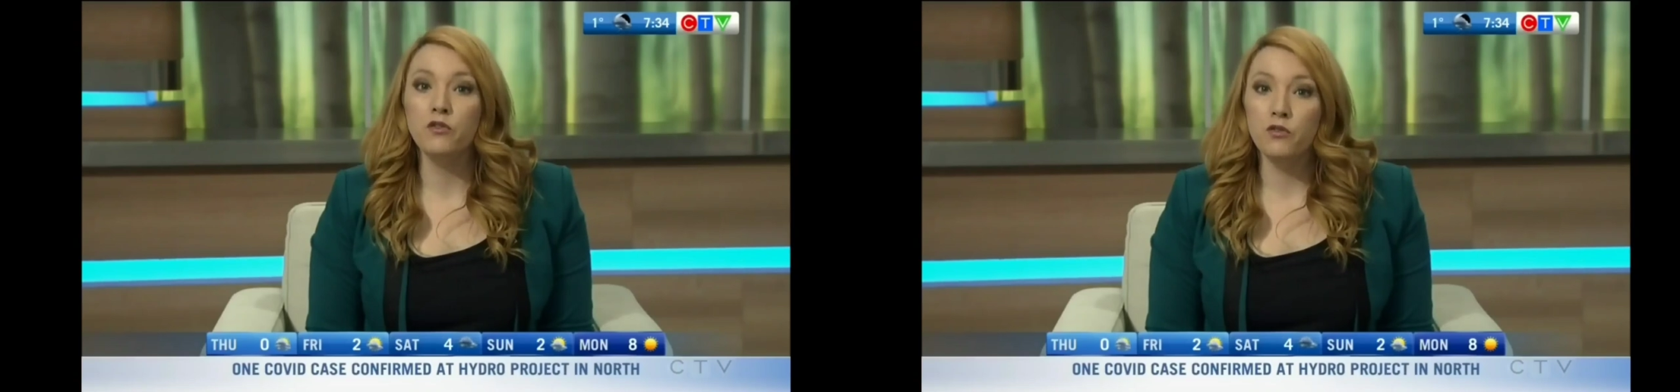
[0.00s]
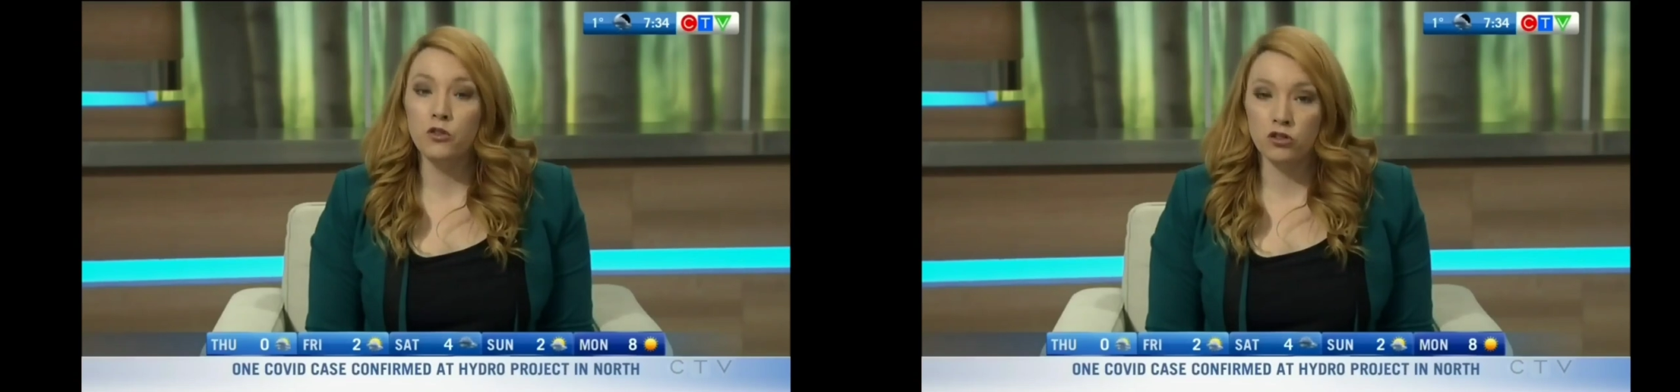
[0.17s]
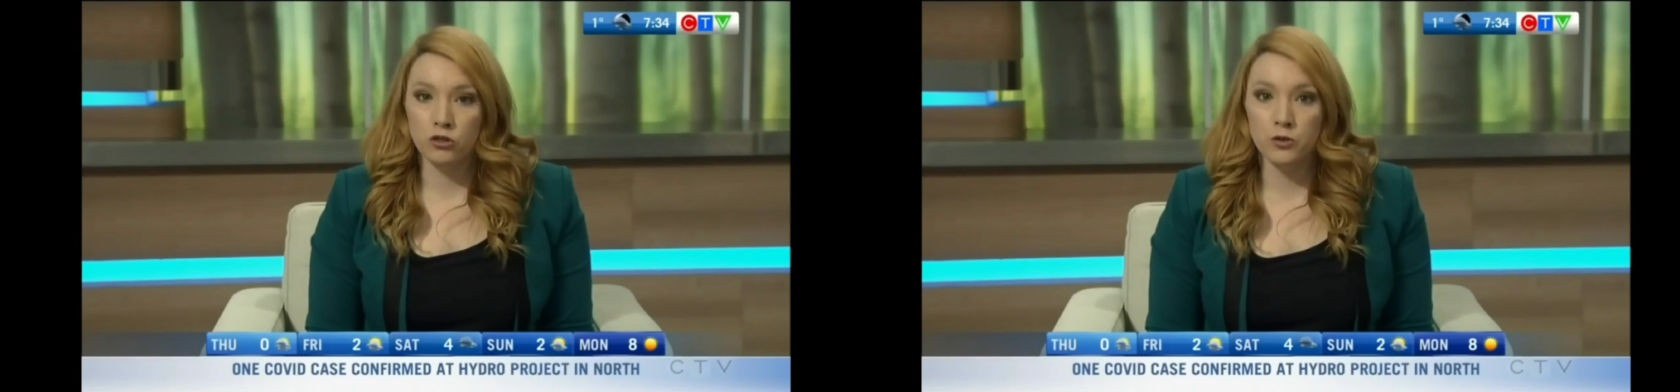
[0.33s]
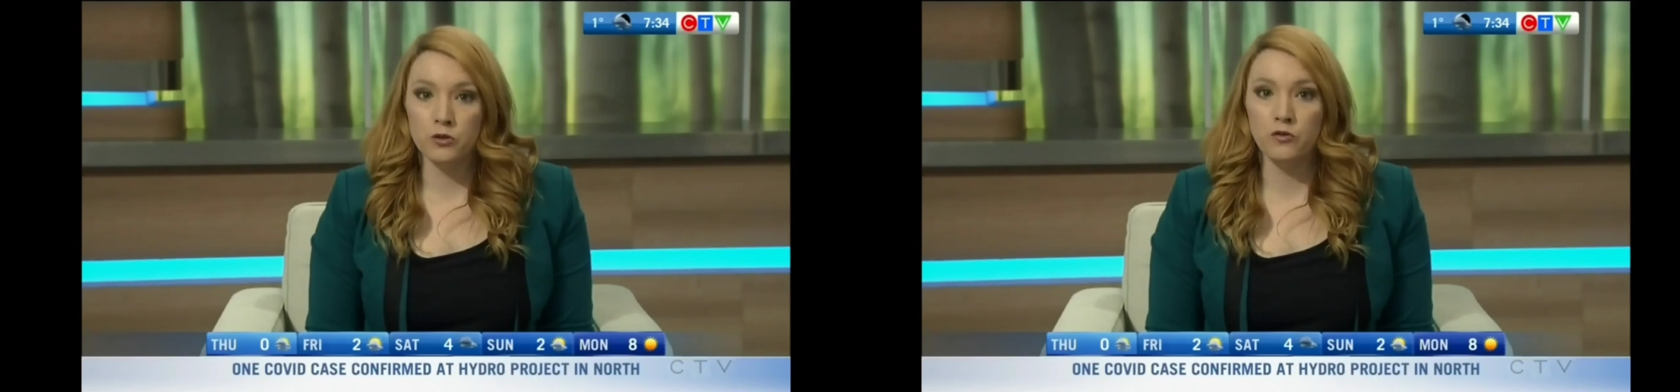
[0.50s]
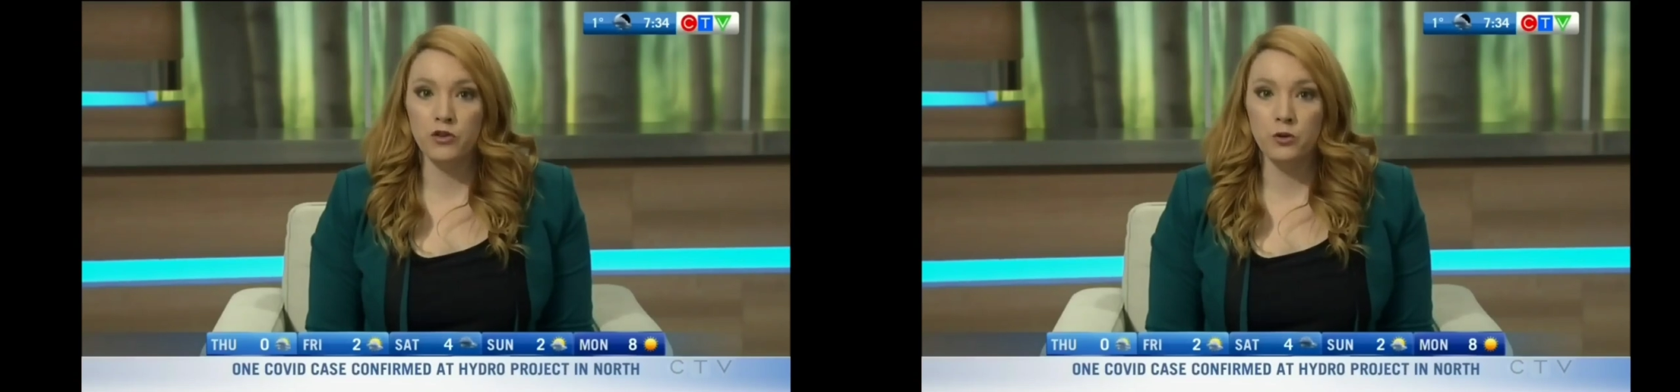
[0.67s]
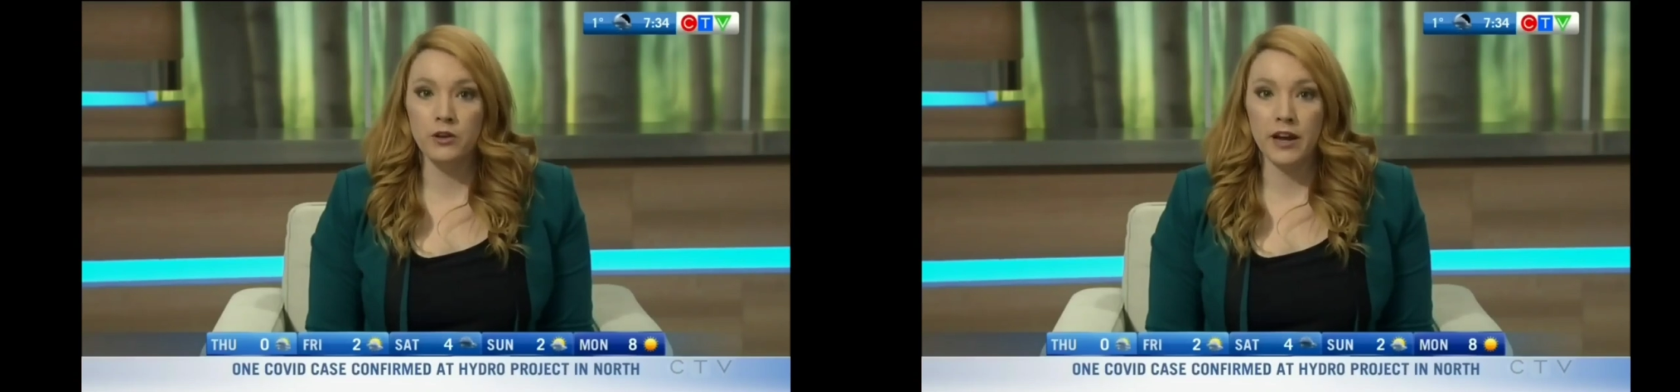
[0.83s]

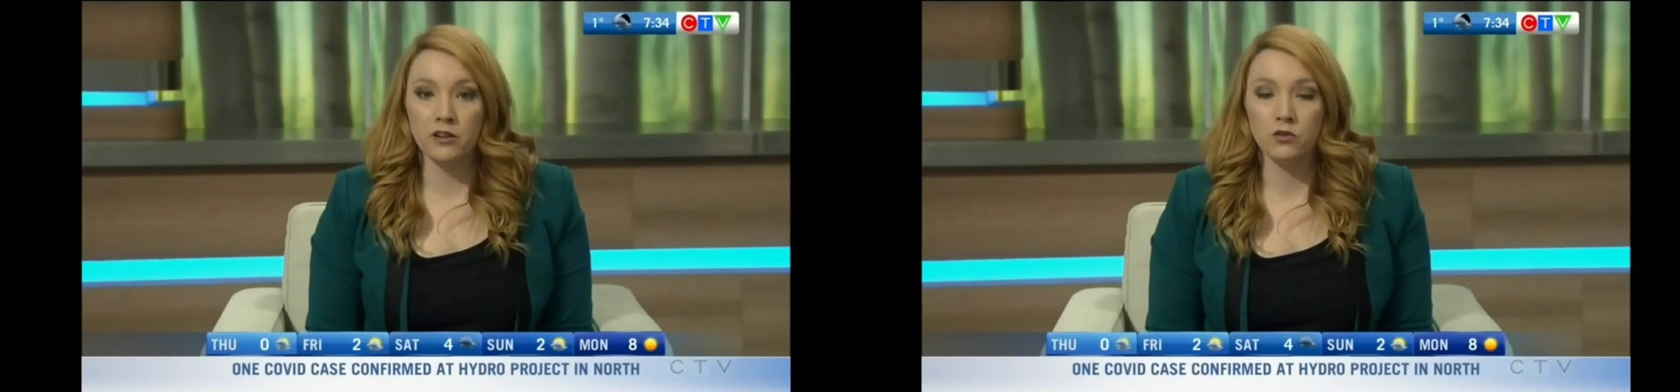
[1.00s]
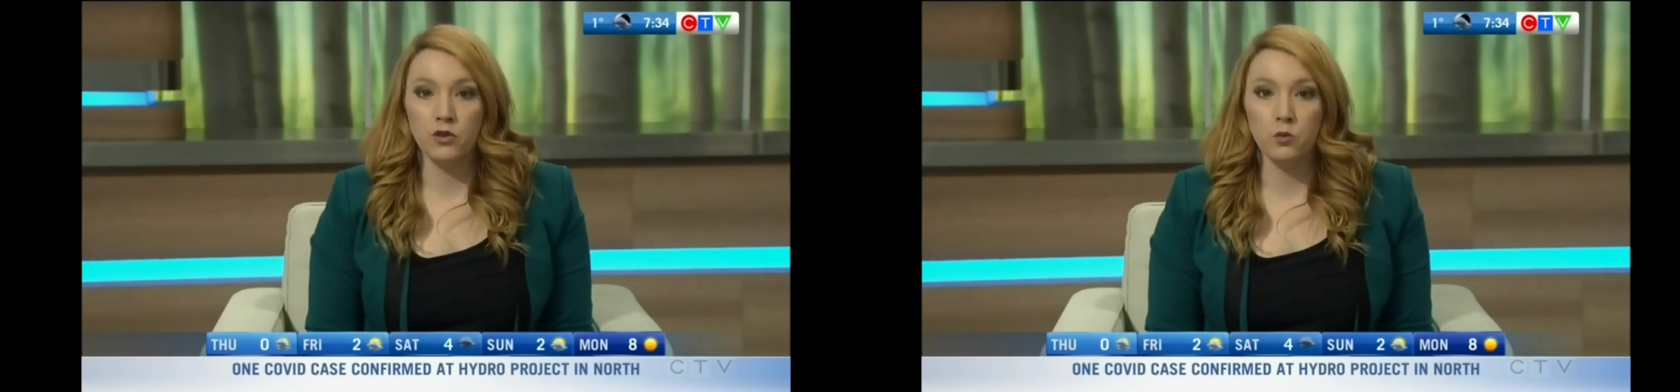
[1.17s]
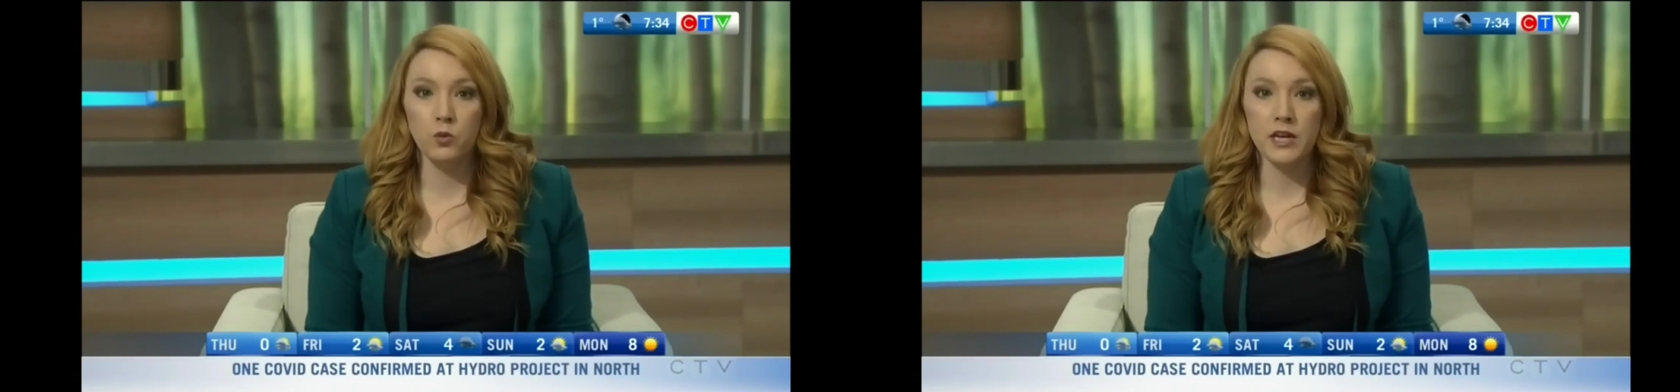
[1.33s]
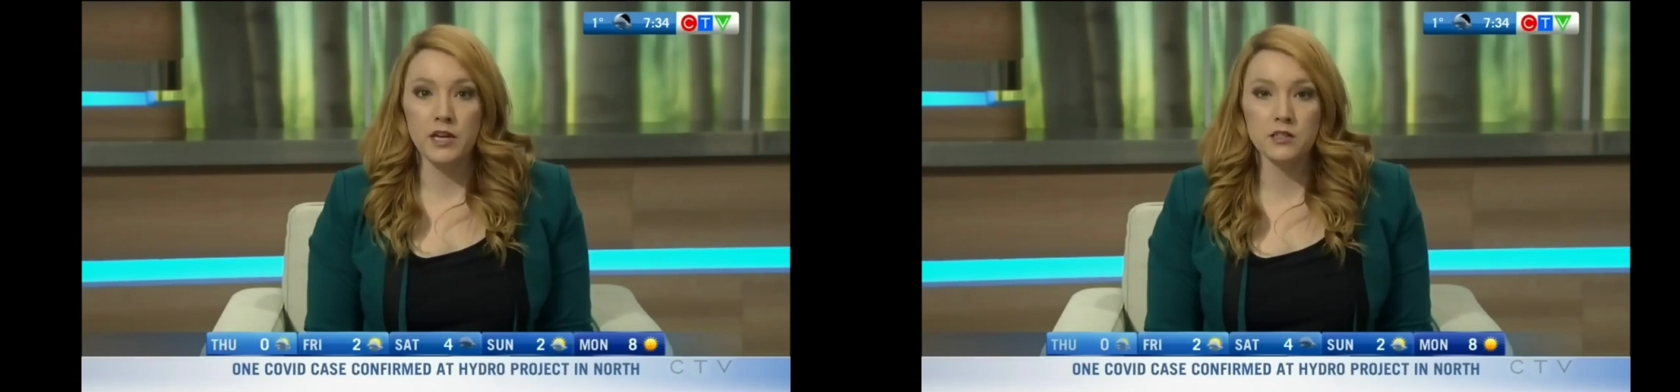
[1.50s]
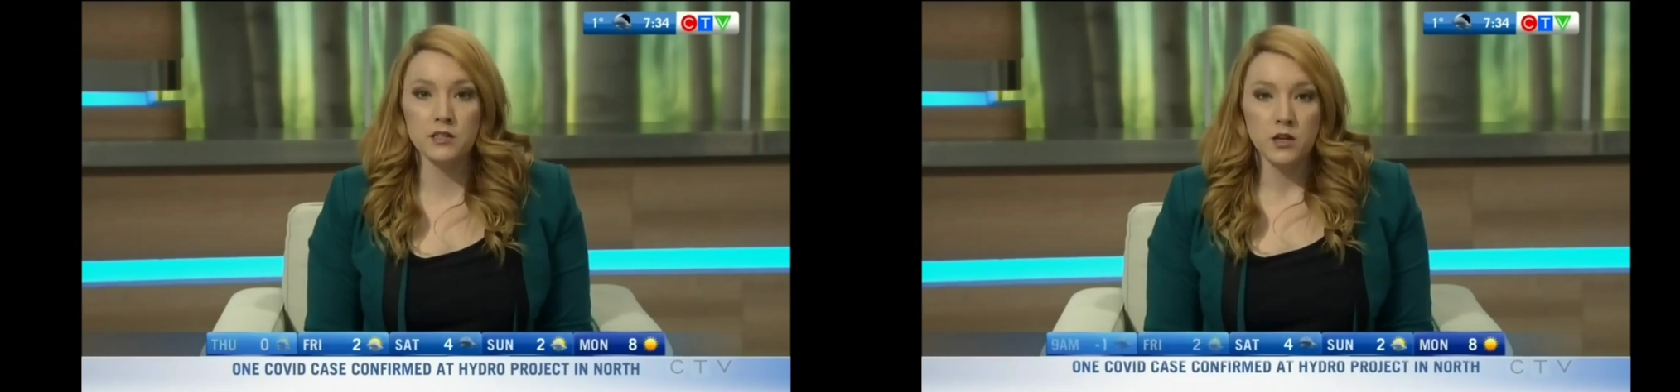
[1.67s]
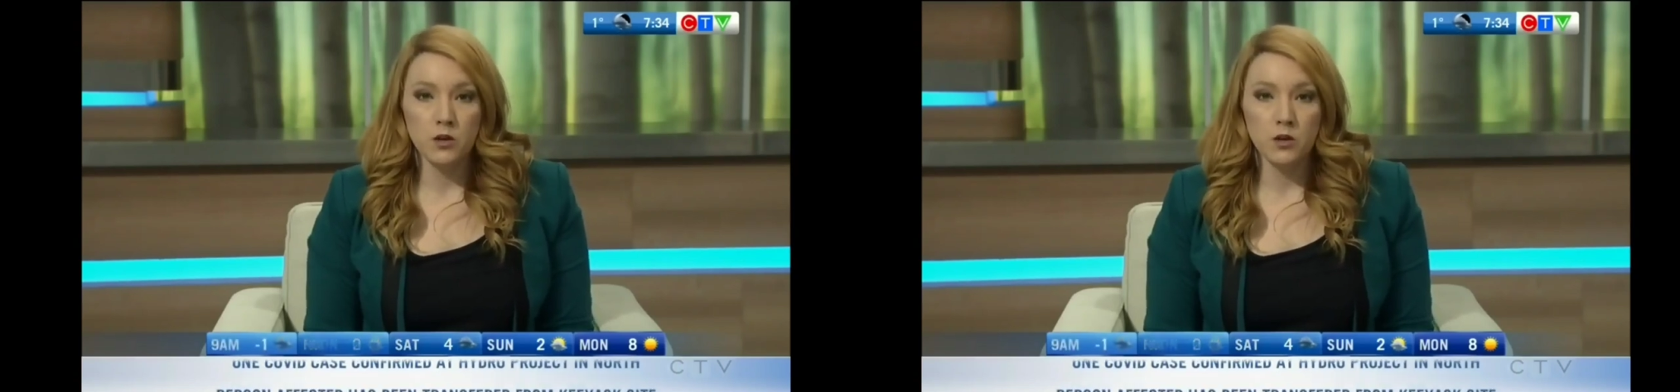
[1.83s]
uncertain few next few weeks,